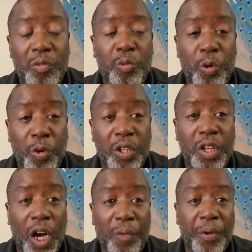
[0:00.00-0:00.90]
we want to
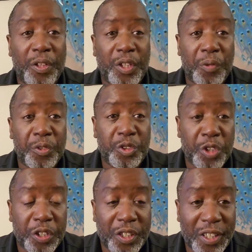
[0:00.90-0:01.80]
talk about
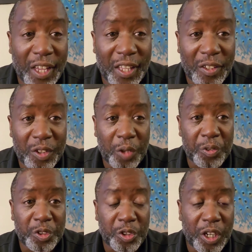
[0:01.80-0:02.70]
demonstrate today.
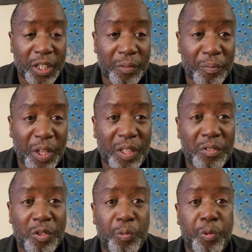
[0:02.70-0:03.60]
Demonstrate means
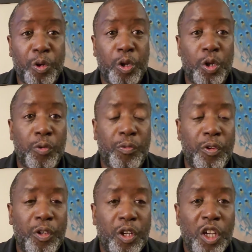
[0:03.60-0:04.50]
to prove,
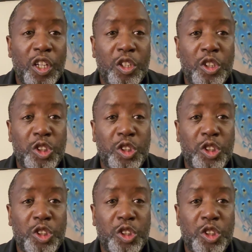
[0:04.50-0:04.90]
to